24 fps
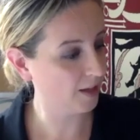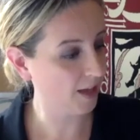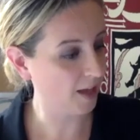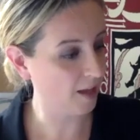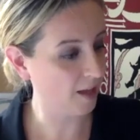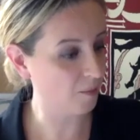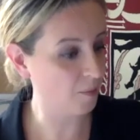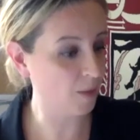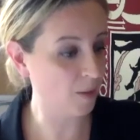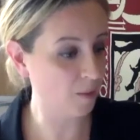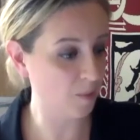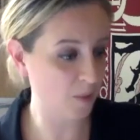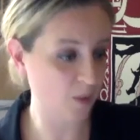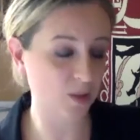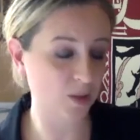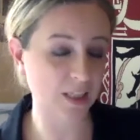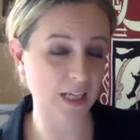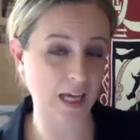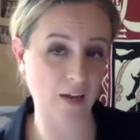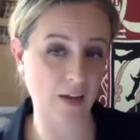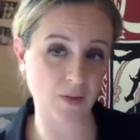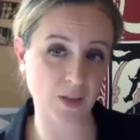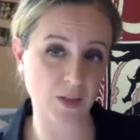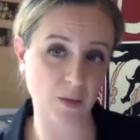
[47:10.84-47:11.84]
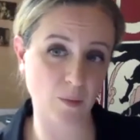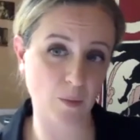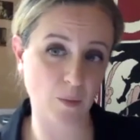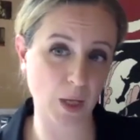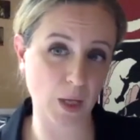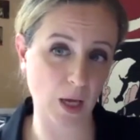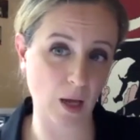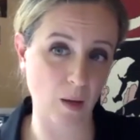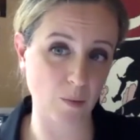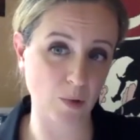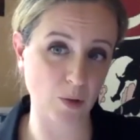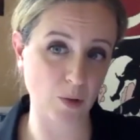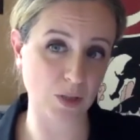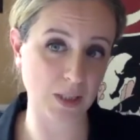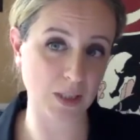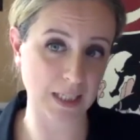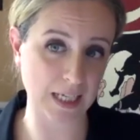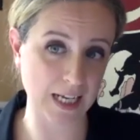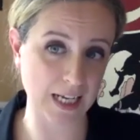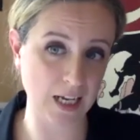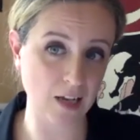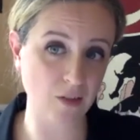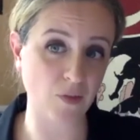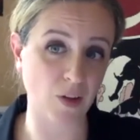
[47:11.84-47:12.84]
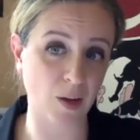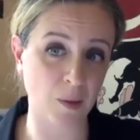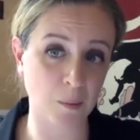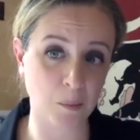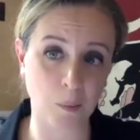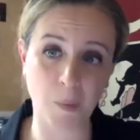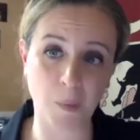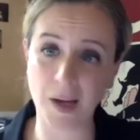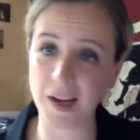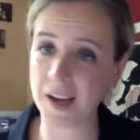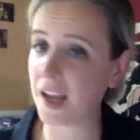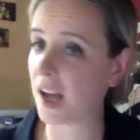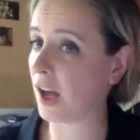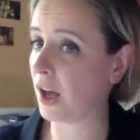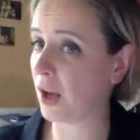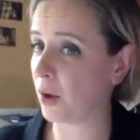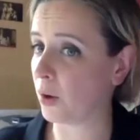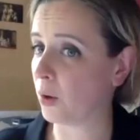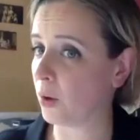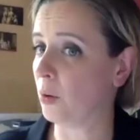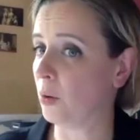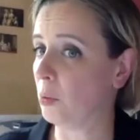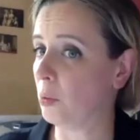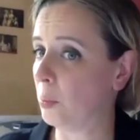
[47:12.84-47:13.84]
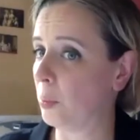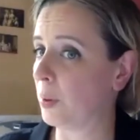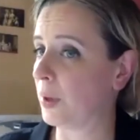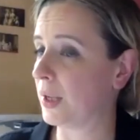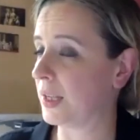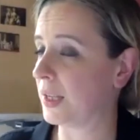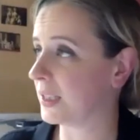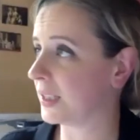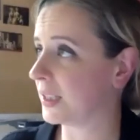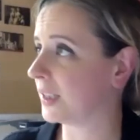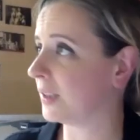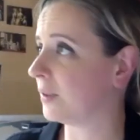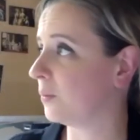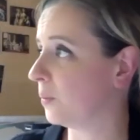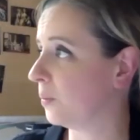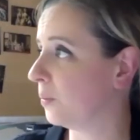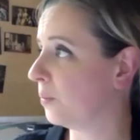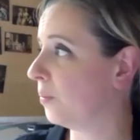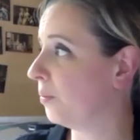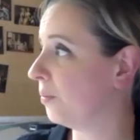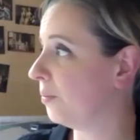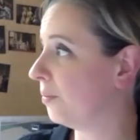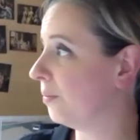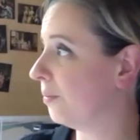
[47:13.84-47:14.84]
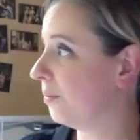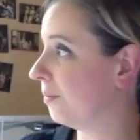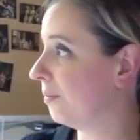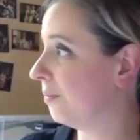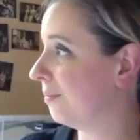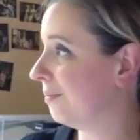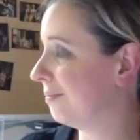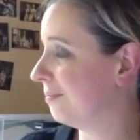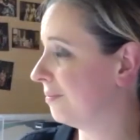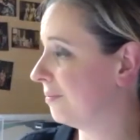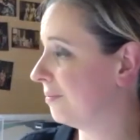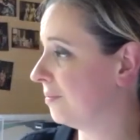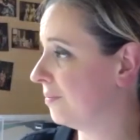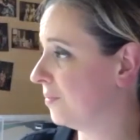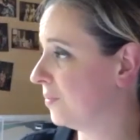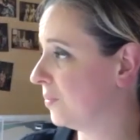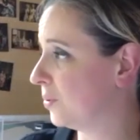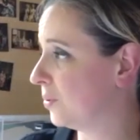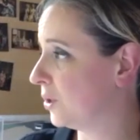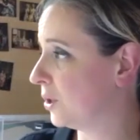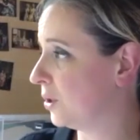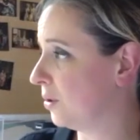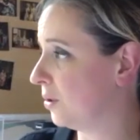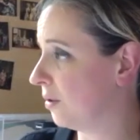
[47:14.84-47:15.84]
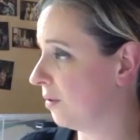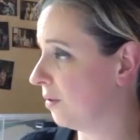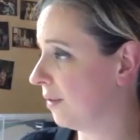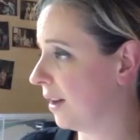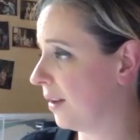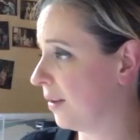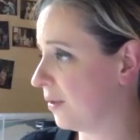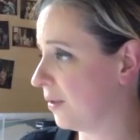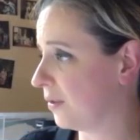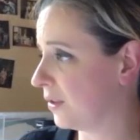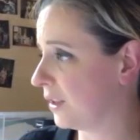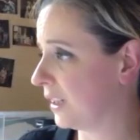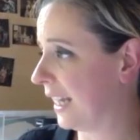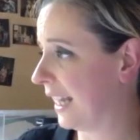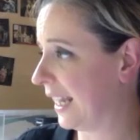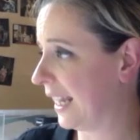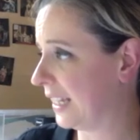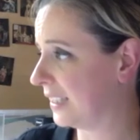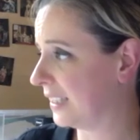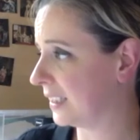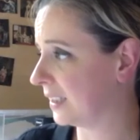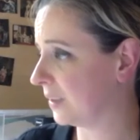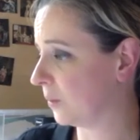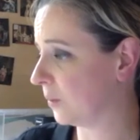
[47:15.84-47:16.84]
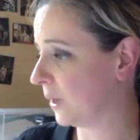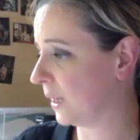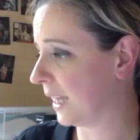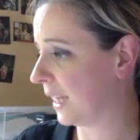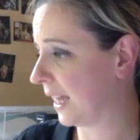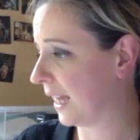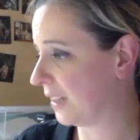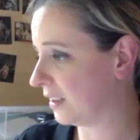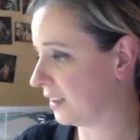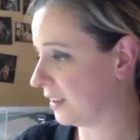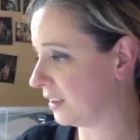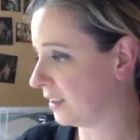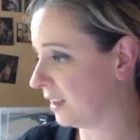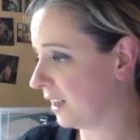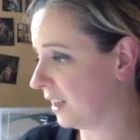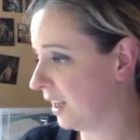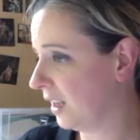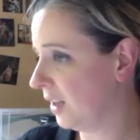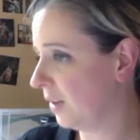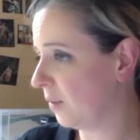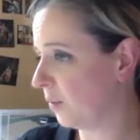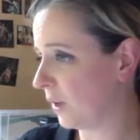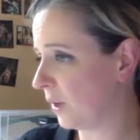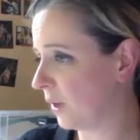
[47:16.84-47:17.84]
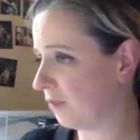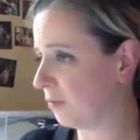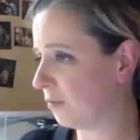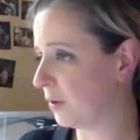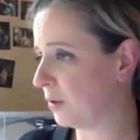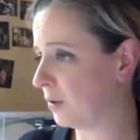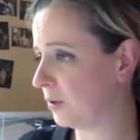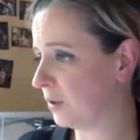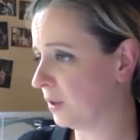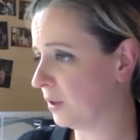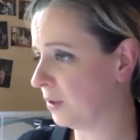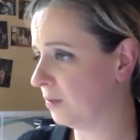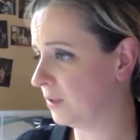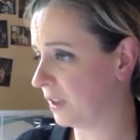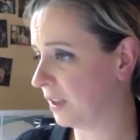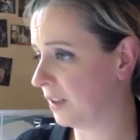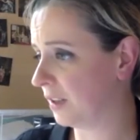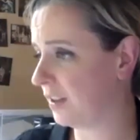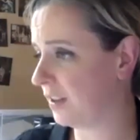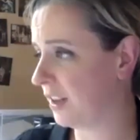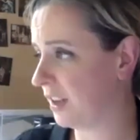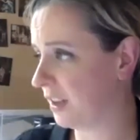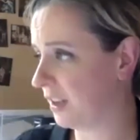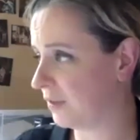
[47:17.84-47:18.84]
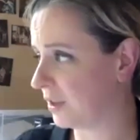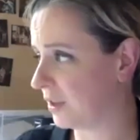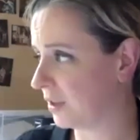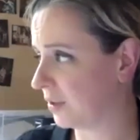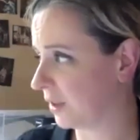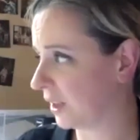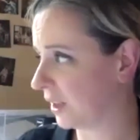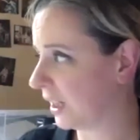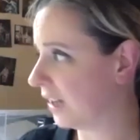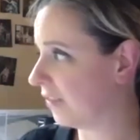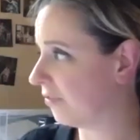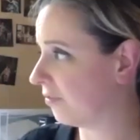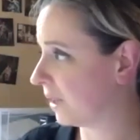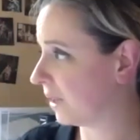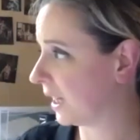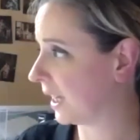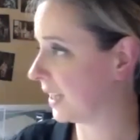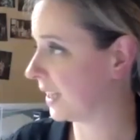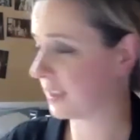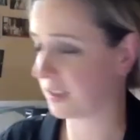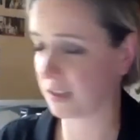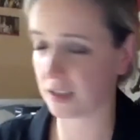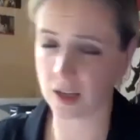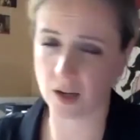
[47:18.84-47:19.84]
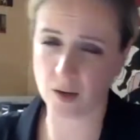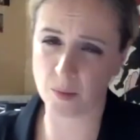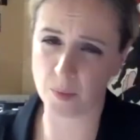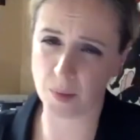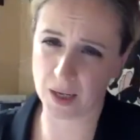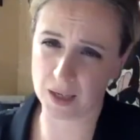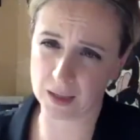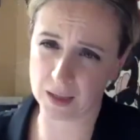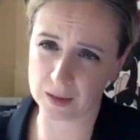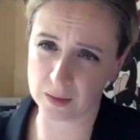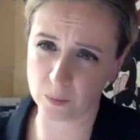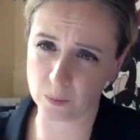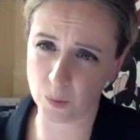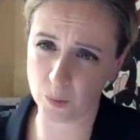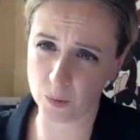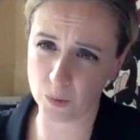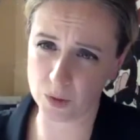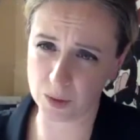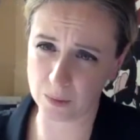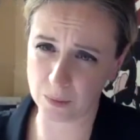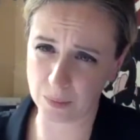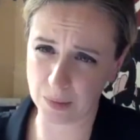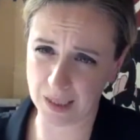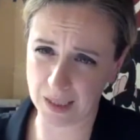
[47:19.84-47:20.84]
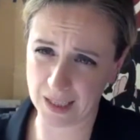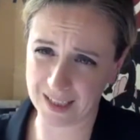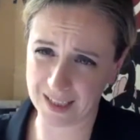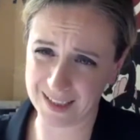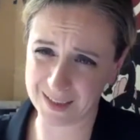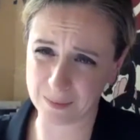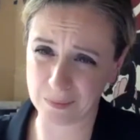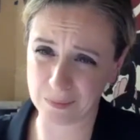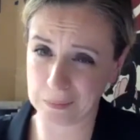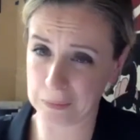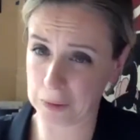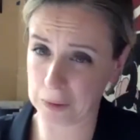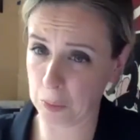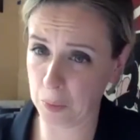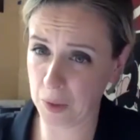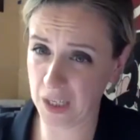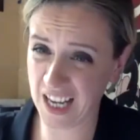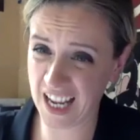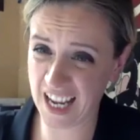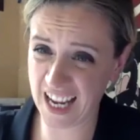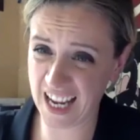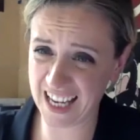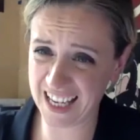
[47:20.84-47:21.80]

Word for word: it might be good to have something up your sleeve um, my hope is that sooner rather than later we get if we all hold our nerves long enough we get to go back to watching plays properly